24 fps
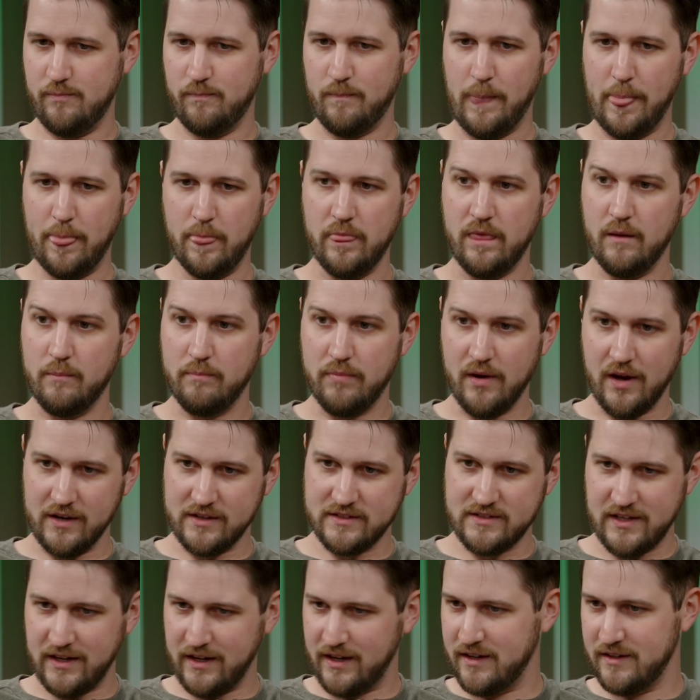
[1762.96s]
The bug
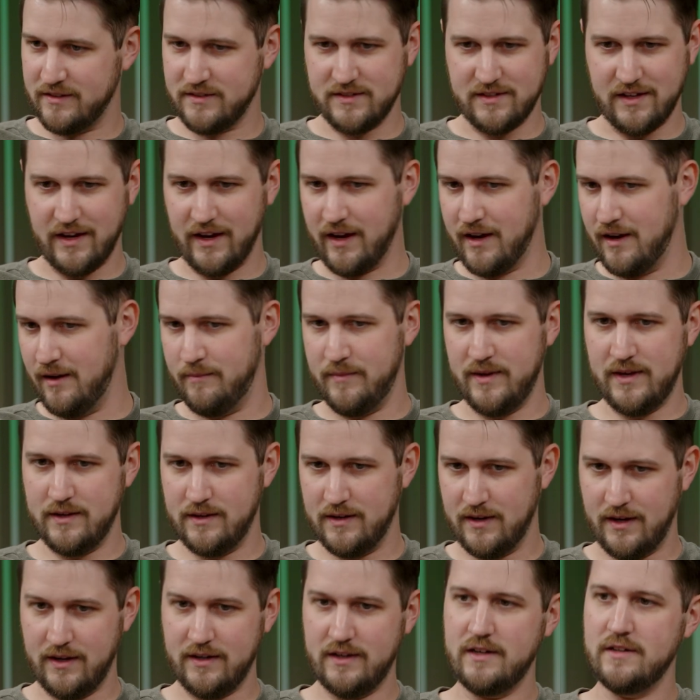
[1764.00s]
tickets that come in,
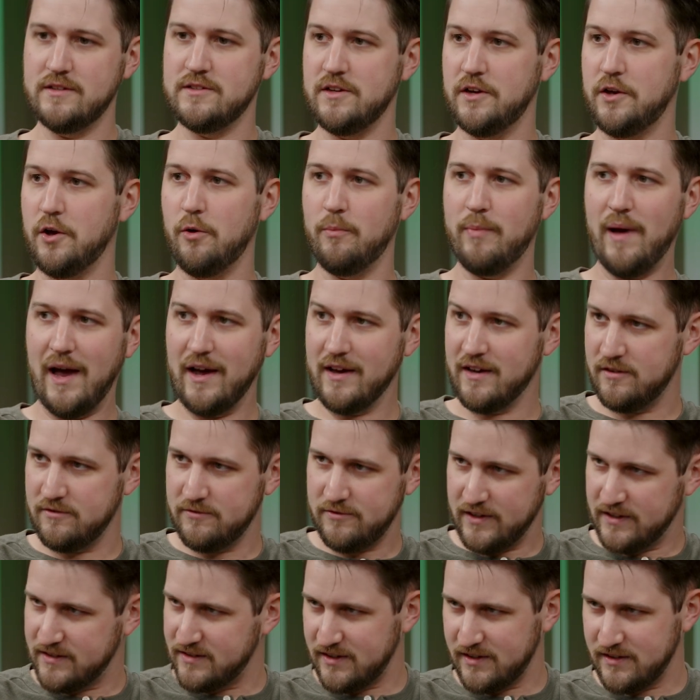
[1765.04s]
I need to go back and
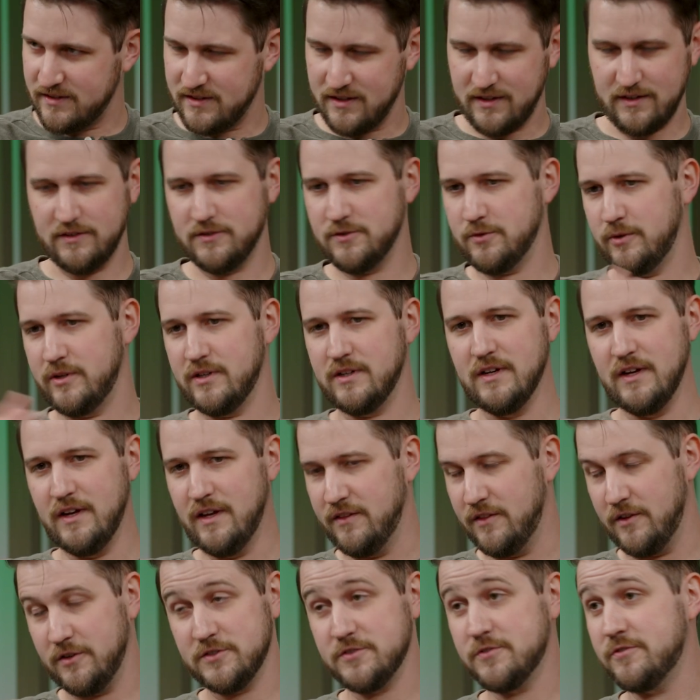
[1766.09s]
fix these things, or
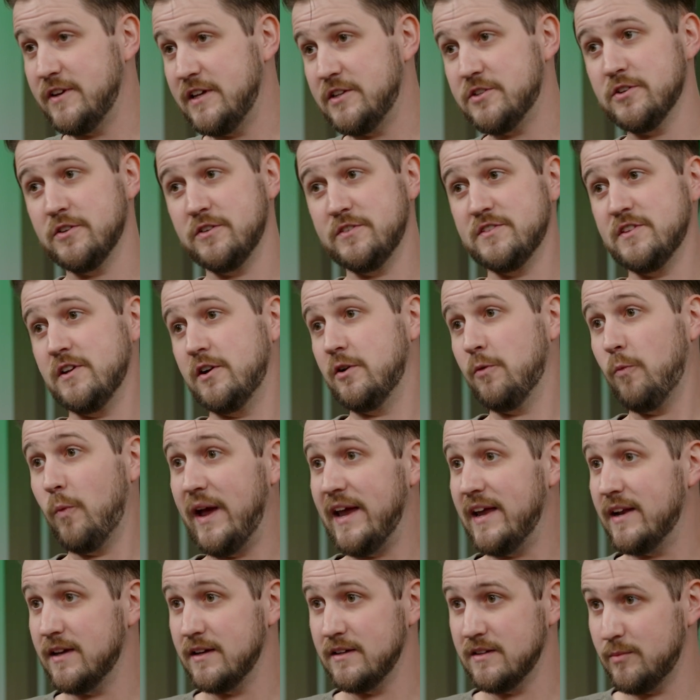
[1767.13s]
there's features that are
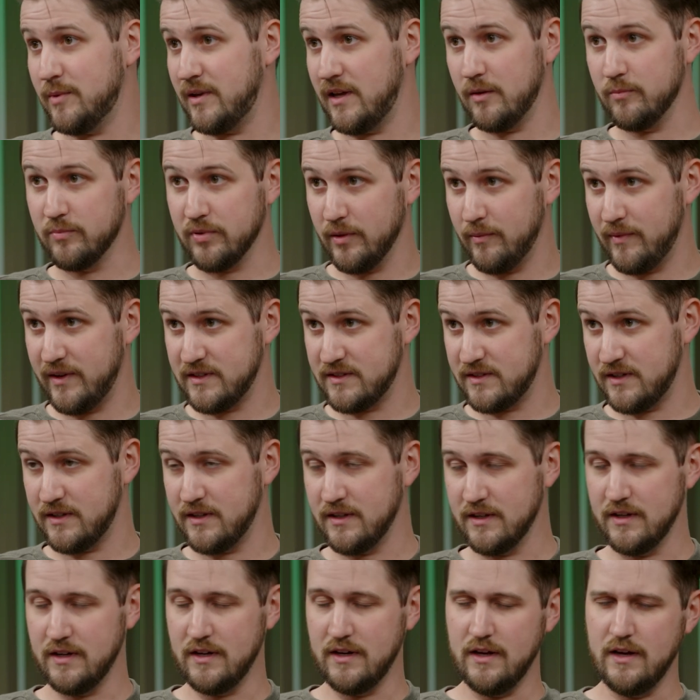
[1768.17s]
waiting to be implemented.
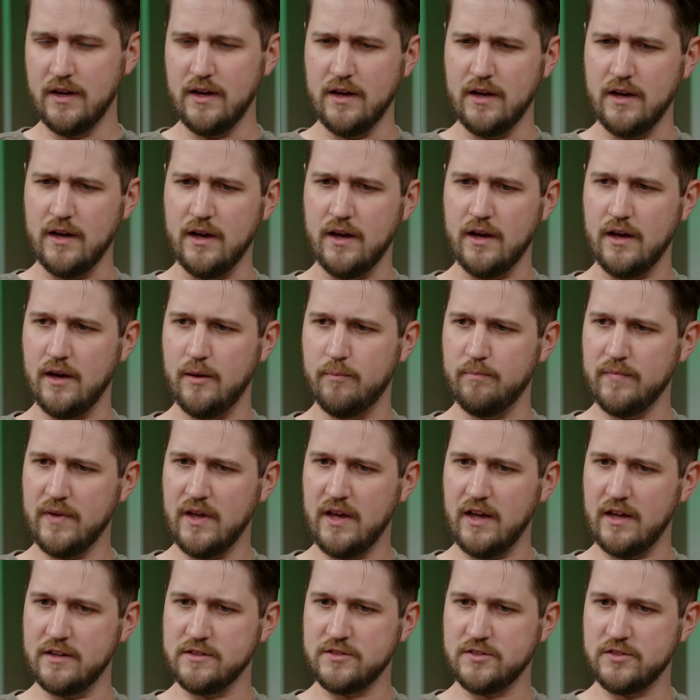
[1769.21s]

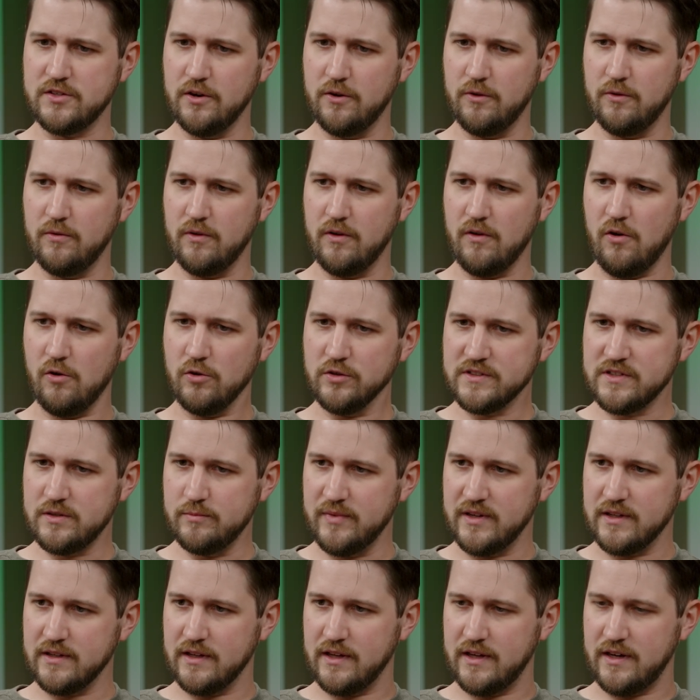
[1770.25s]
And so
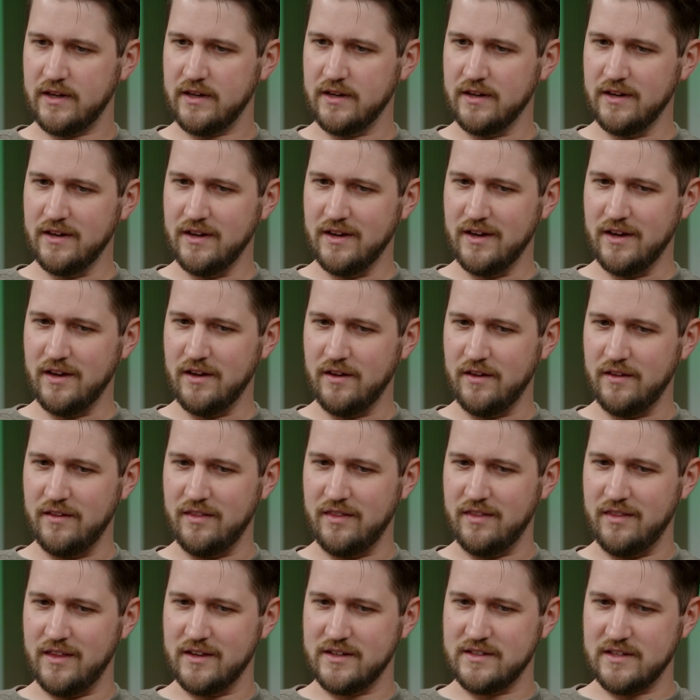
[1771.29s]
ultimately,
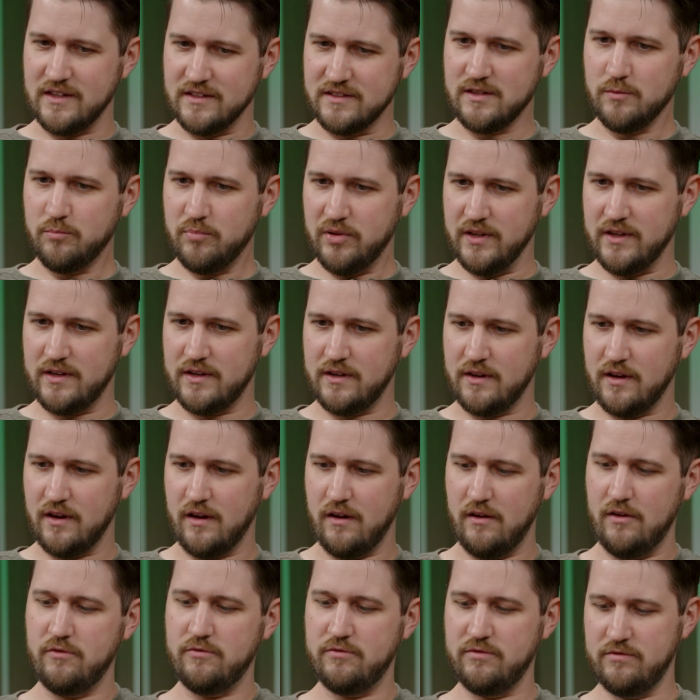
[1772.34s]
the discipline
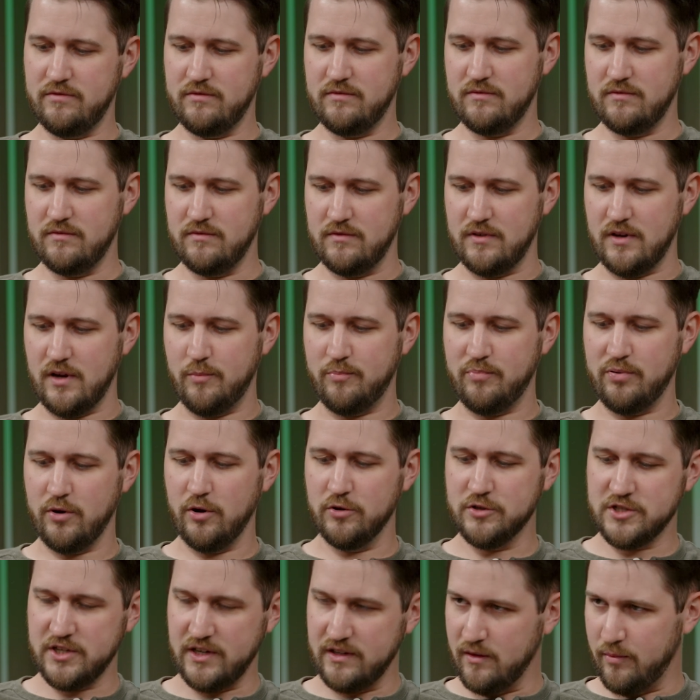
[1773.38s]
of
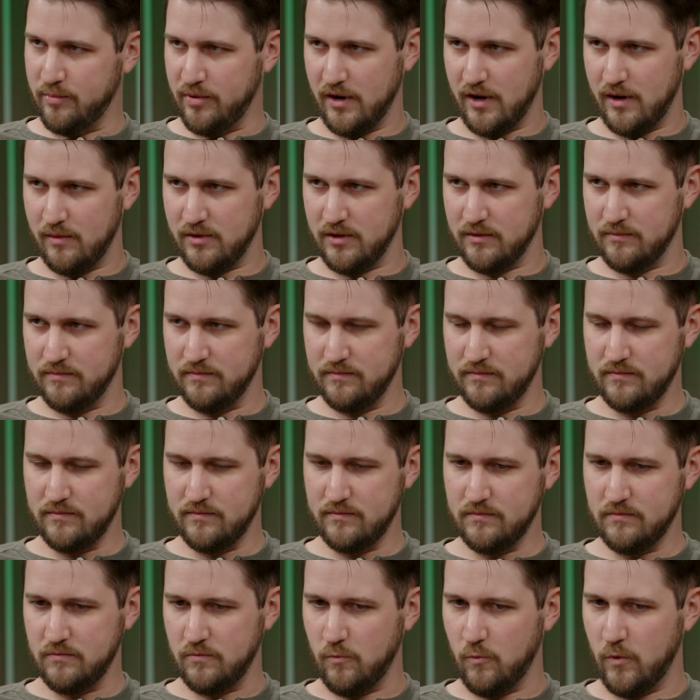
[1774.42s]
approaching the problem,
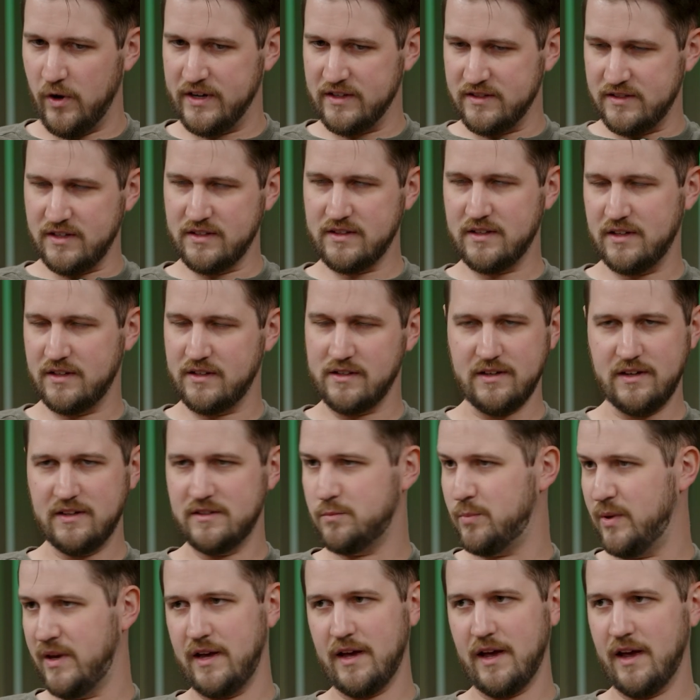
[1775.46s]
what is it that is
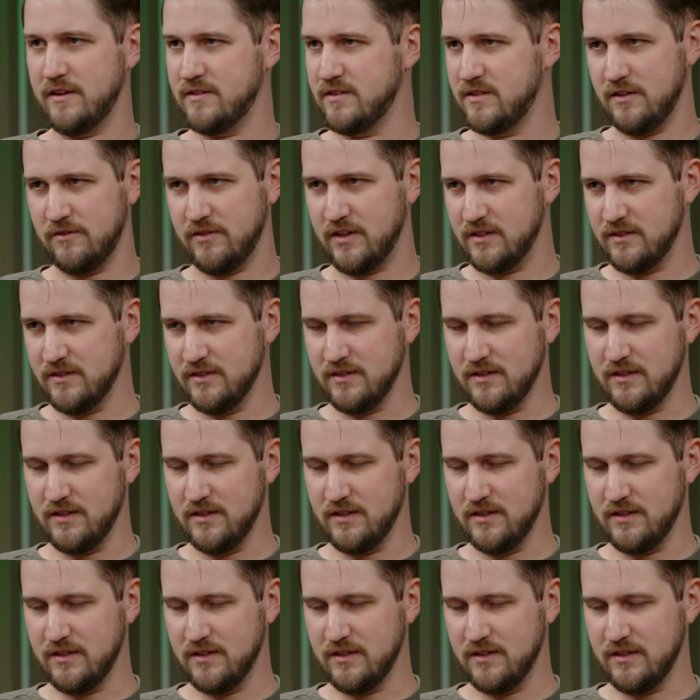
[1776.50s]
being asked of us?